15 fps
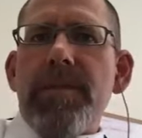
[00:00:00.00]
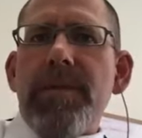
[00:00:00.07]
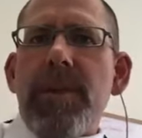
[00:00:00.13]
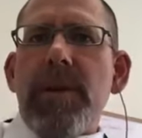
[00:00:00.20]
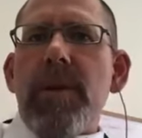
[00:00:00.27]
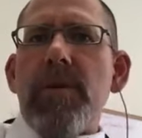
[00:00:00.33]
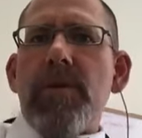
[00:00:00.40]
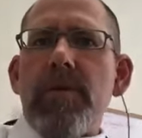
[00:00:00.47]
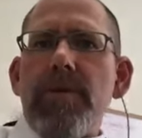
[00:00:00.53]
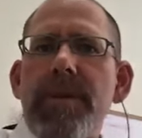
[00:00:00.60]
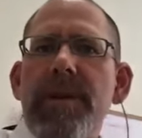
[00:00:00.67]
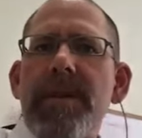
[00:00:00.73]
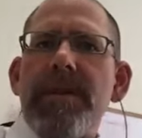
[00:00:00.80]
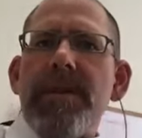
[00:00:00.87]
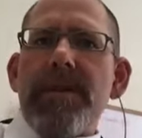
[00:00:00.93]

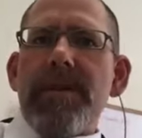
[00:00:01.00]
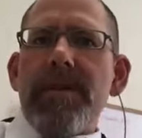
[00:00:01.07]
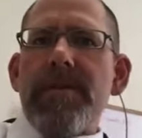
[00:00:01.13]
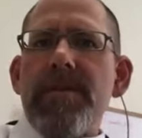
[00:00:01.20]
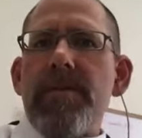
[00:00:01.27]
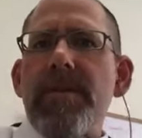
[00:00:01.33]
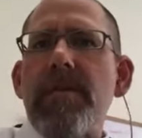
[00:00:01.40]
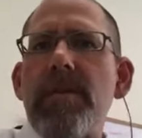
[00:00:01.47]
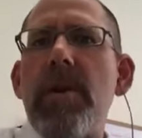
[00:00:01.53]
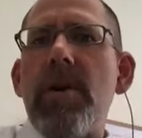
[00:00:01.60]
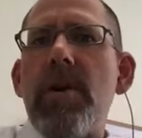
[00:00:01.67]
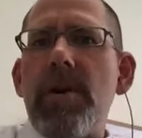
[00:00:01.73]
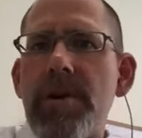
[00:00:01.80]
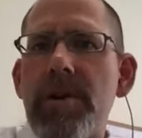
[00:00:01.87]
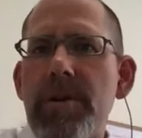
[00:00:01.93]
the sort of
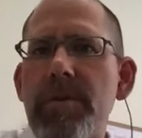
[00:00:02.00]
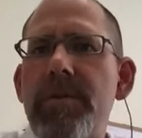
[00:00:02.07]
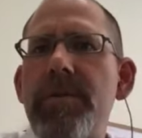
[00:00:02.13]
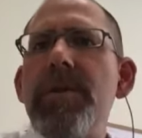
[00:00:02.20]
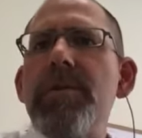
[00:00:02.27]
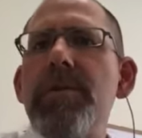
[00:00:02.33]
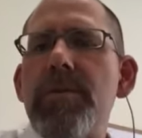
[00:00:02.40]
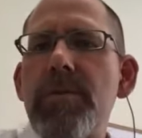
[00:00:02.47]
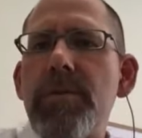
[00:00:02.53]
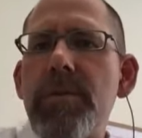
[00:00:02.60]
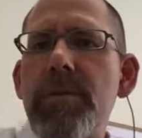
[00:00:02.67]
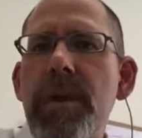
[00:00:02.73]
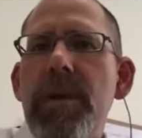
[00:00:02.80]
longer view,